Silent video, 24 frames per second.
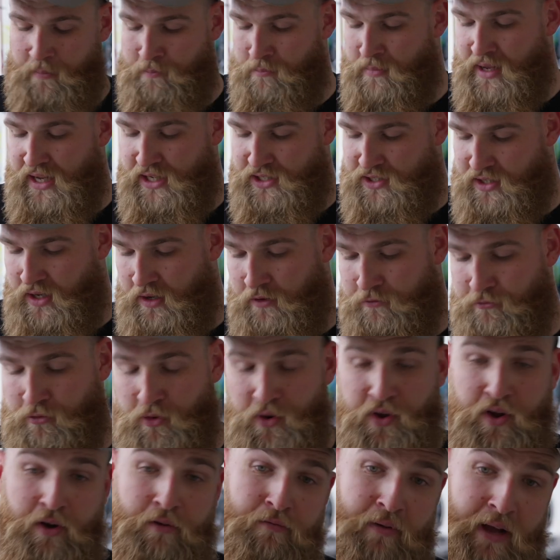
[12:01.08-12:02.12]
amazing
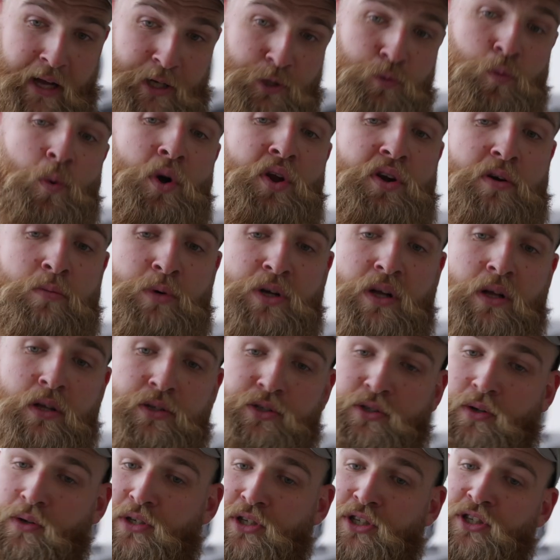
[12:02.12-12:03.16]
for your freshwater, but
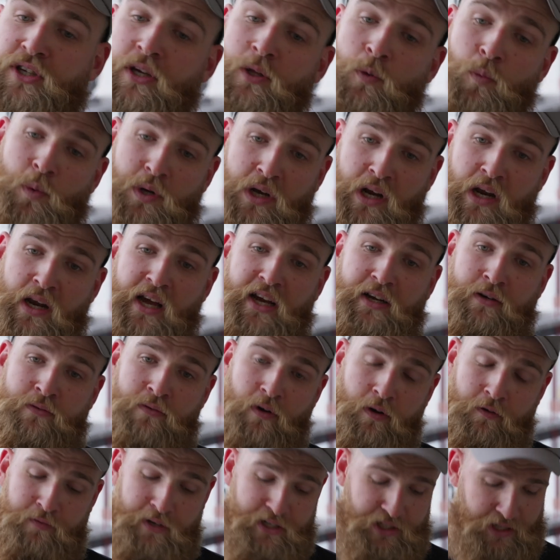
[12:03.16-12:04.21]
also your saltwater like
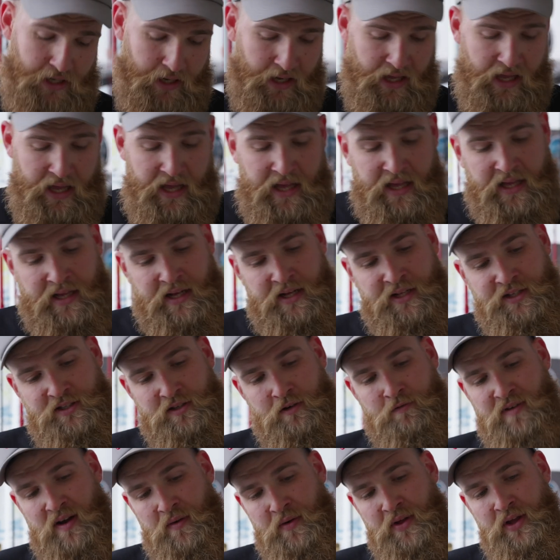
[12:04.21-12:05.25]
rock fishing. It's
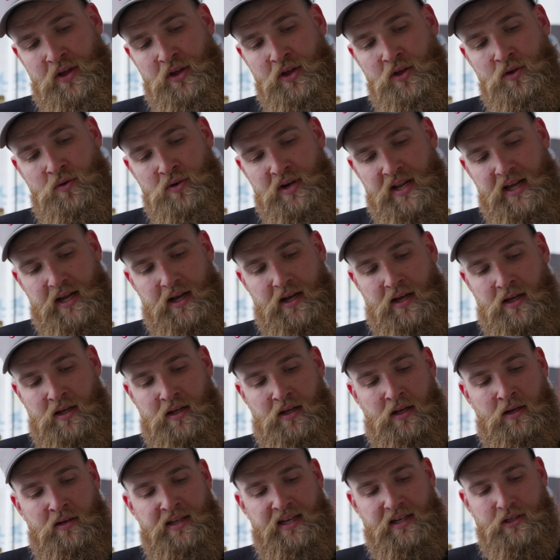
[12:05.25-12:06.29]
a very unique
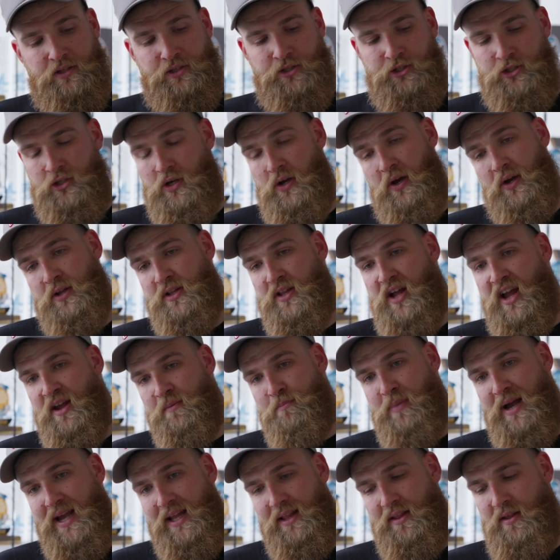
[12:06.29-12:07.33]
little slug
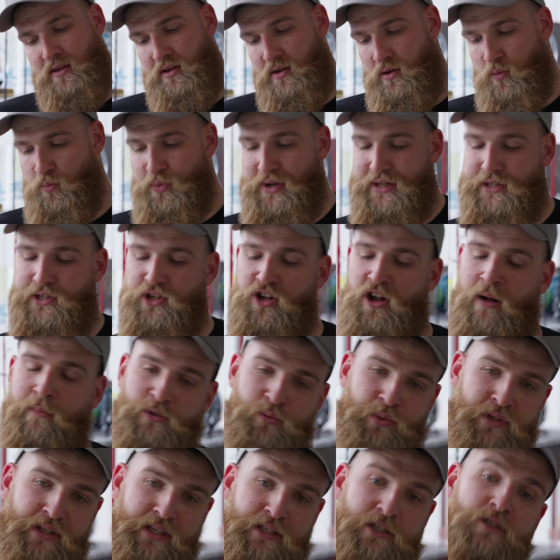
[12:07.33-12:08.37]
type bait, which
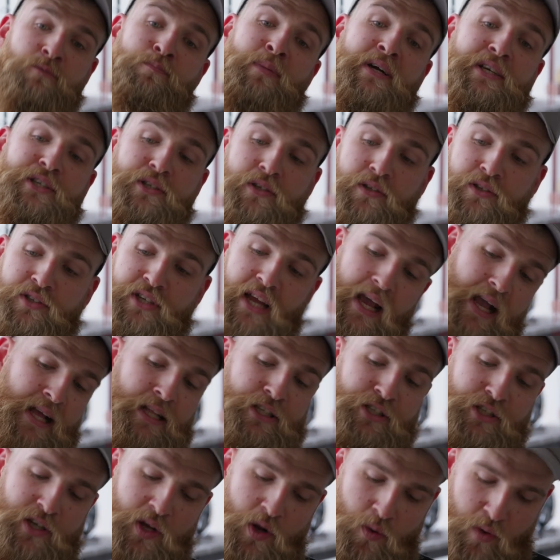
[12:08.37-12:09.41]
comes with these special
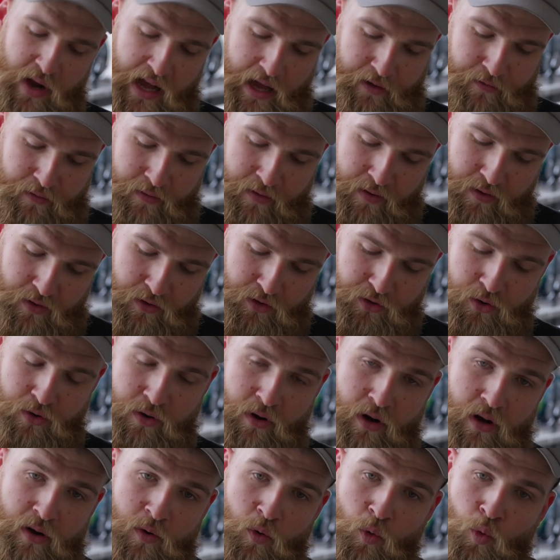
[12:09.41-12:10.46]
jigheads who have
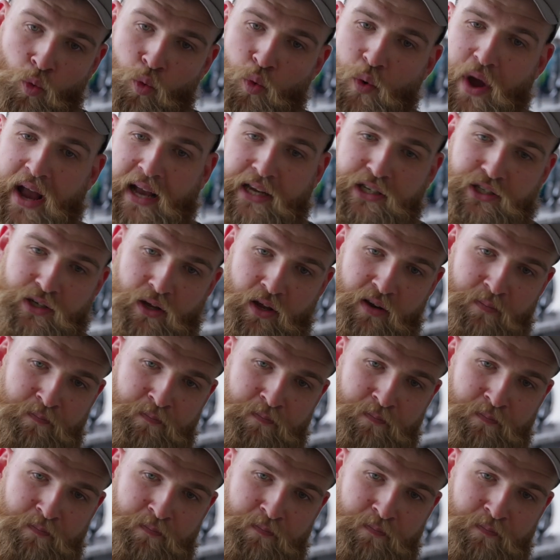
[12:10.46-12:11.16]
two wings on